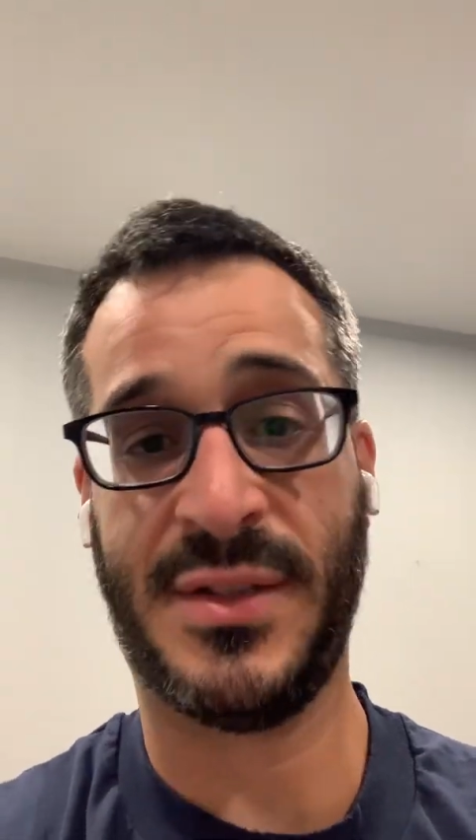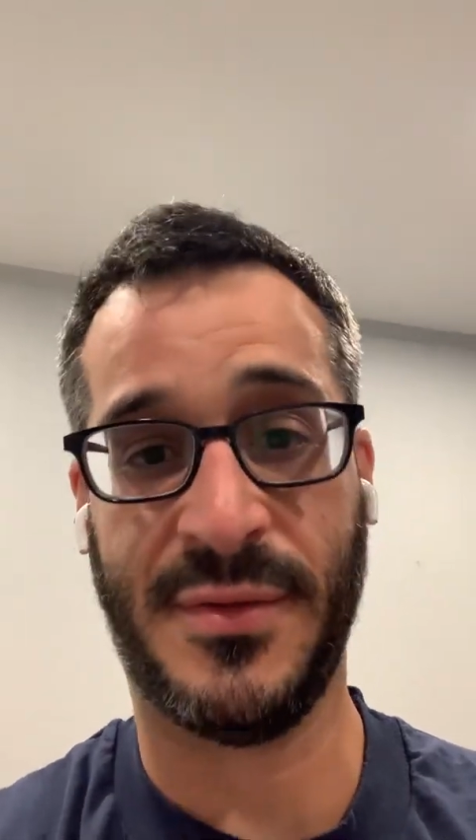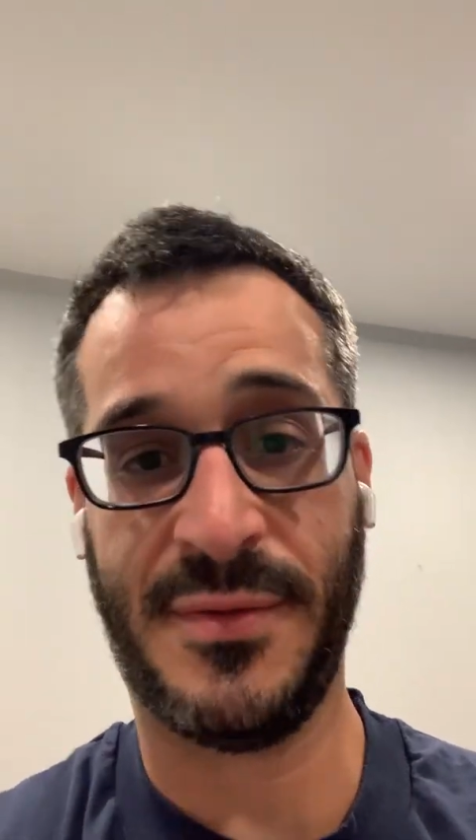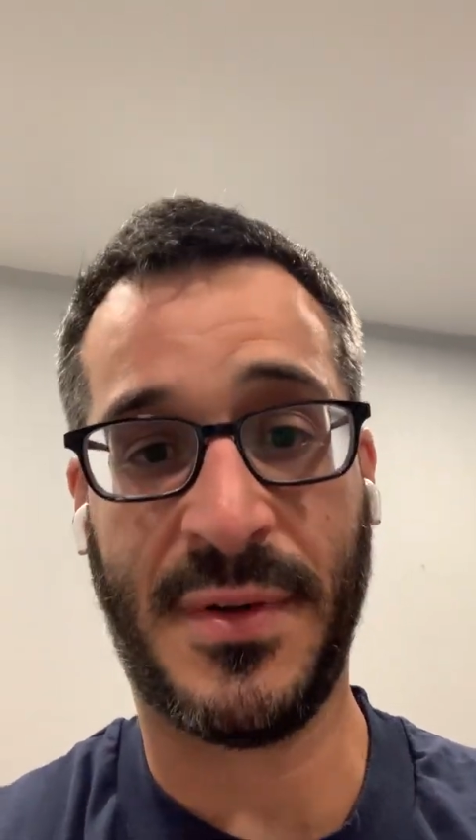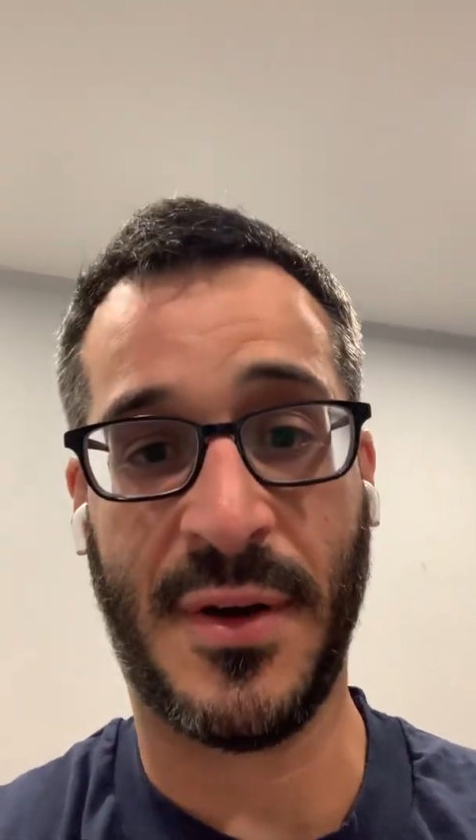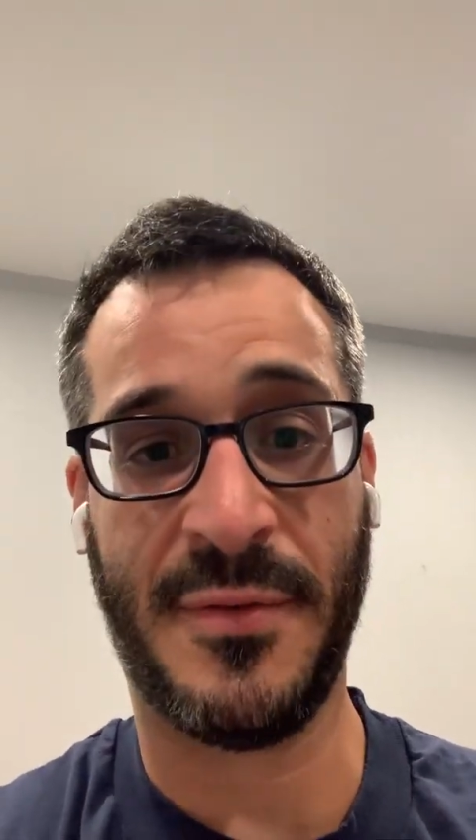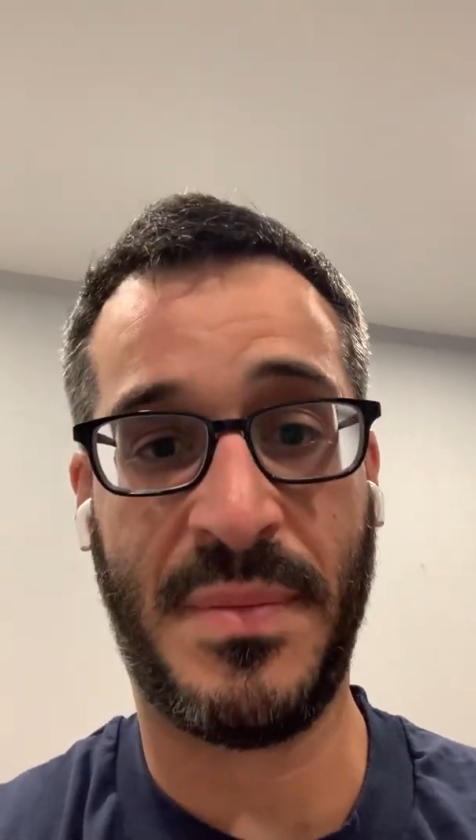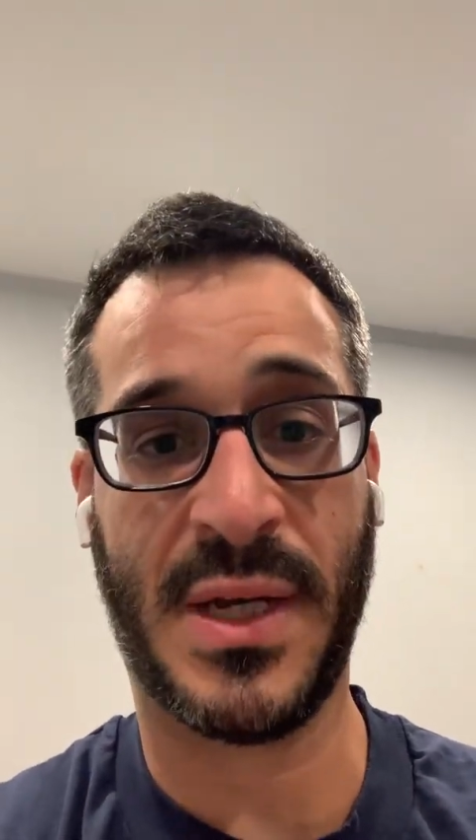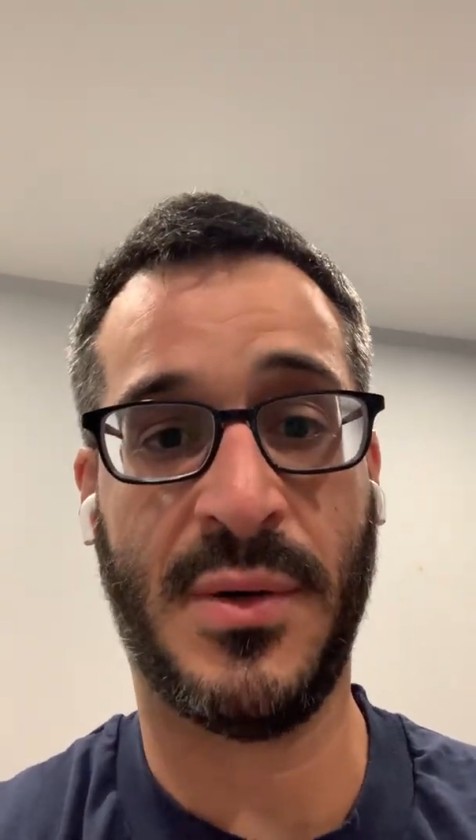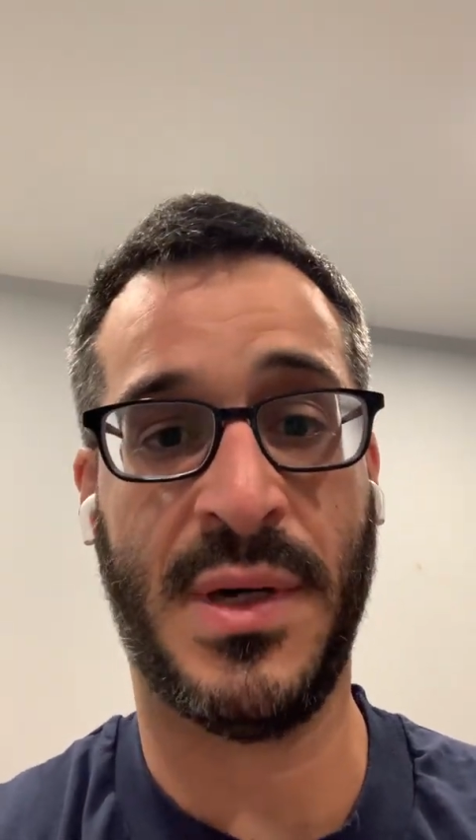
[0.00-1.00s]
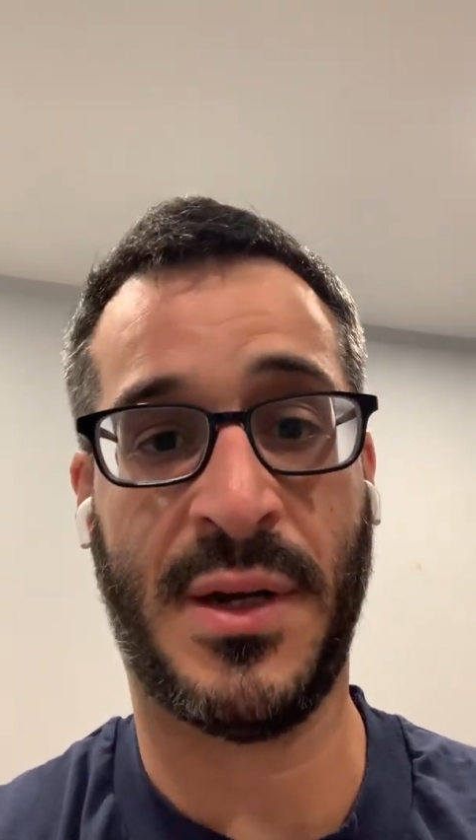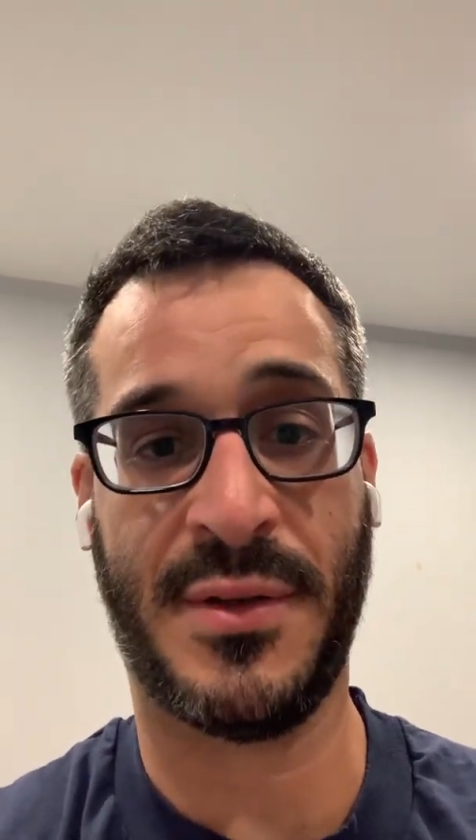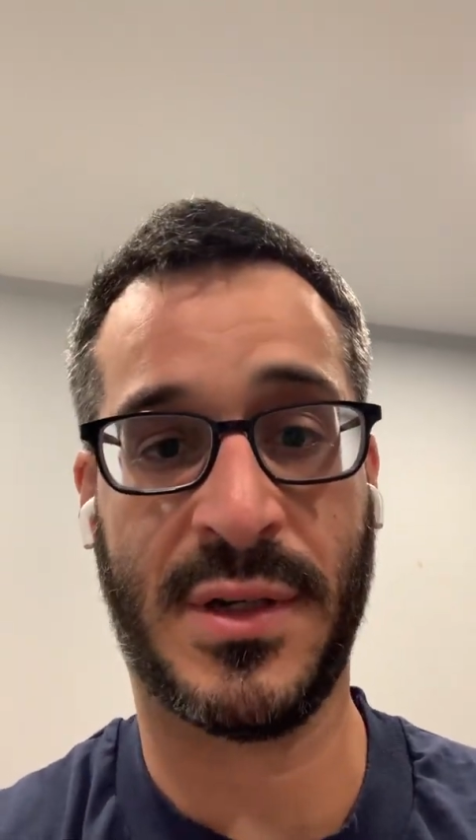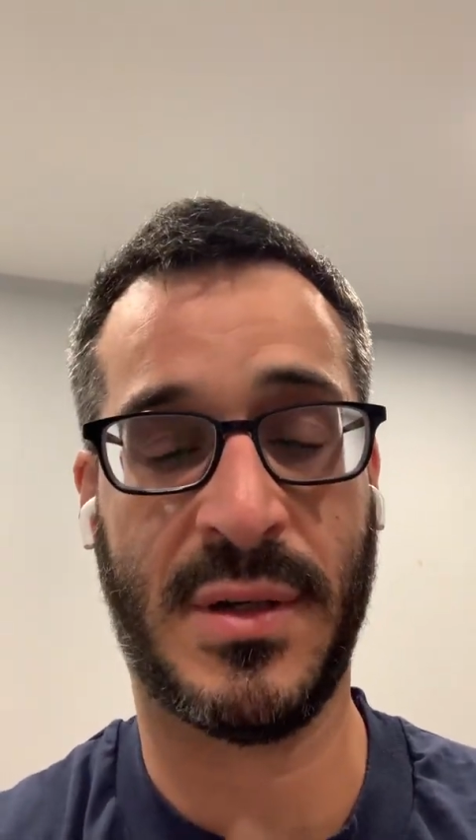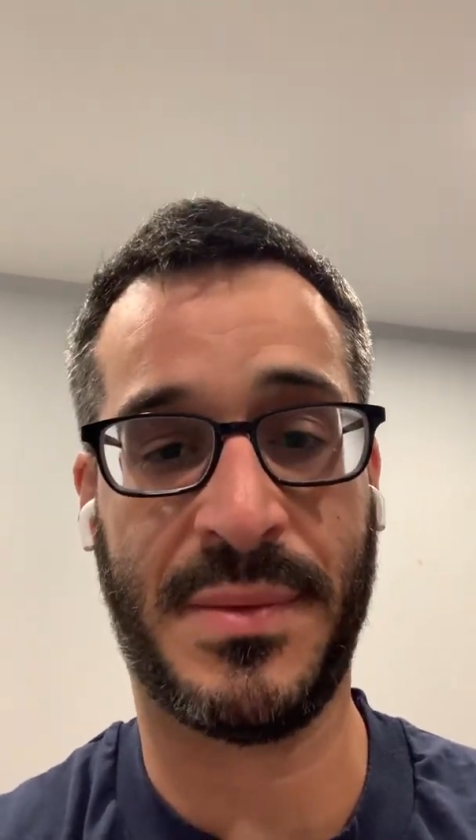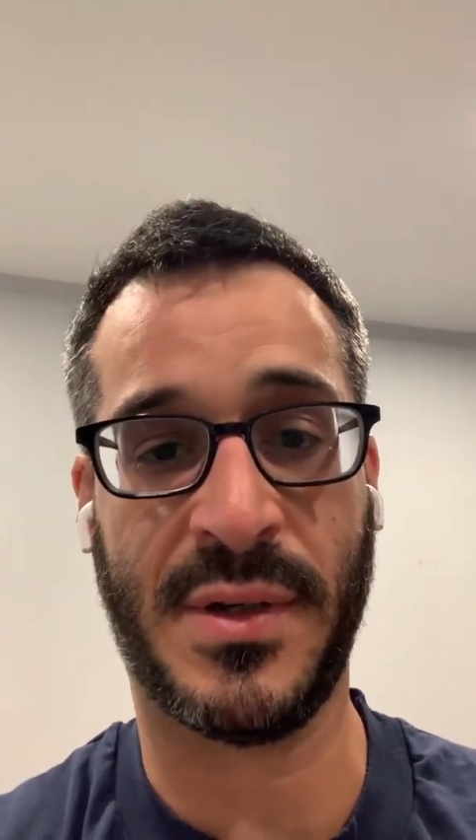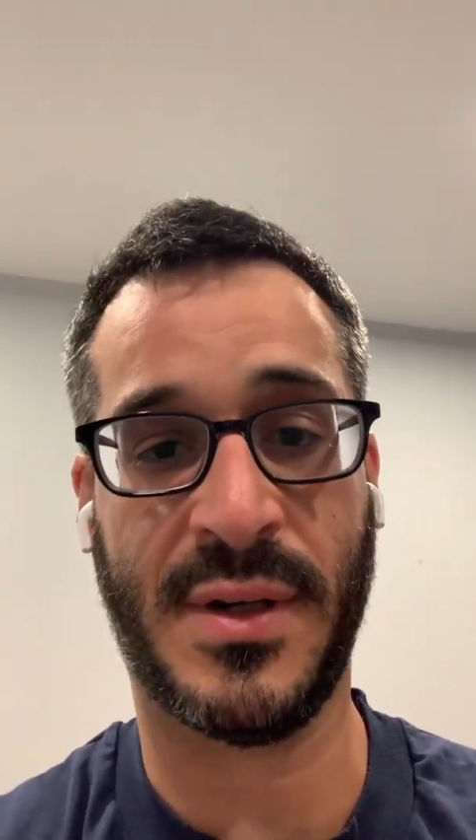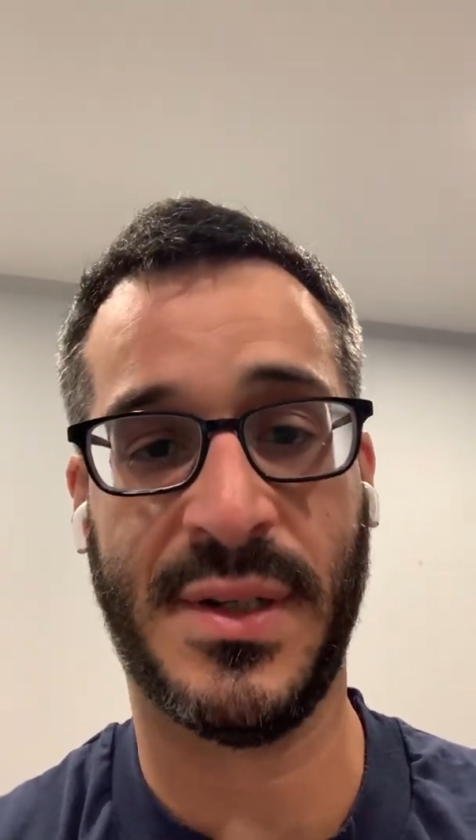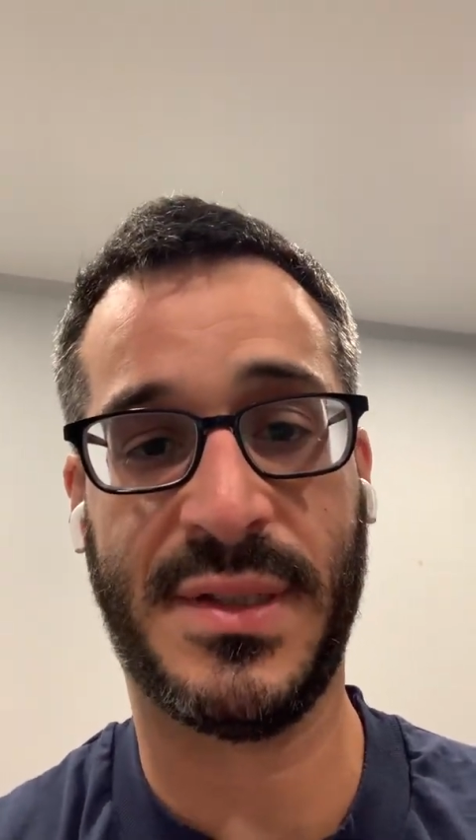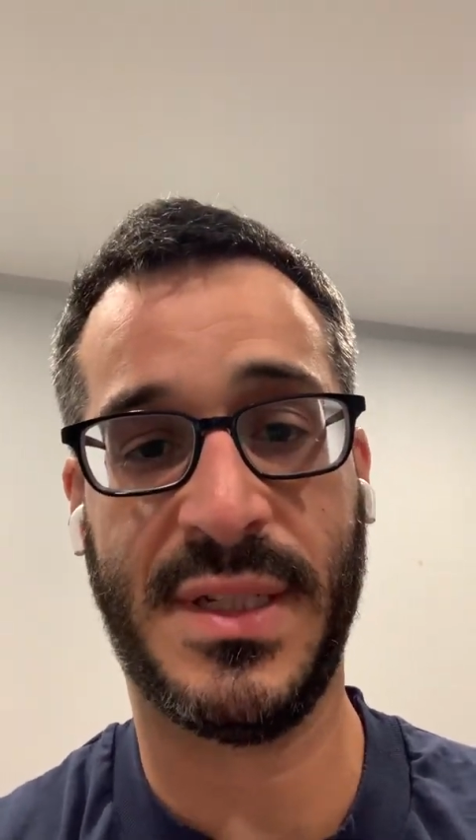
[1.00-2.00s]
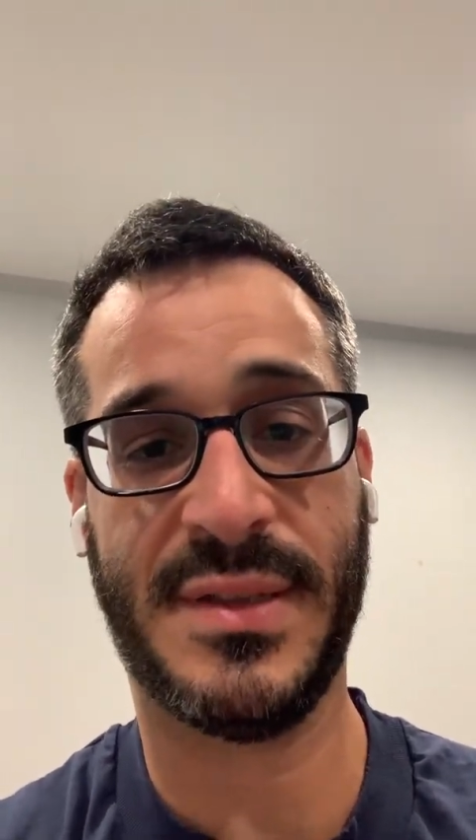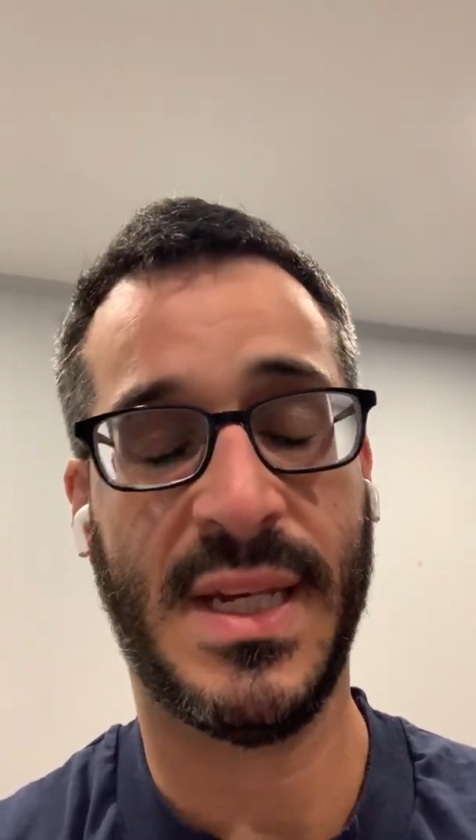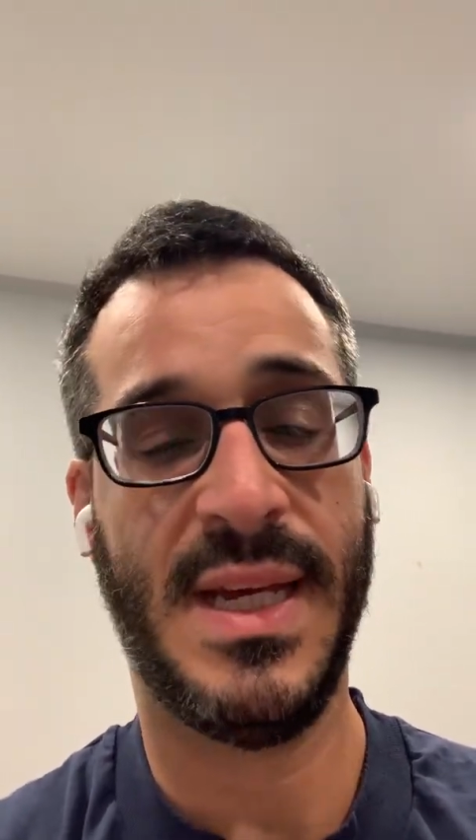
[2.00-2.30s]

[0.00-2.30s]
of Bitcoin or other cryptocurrencies.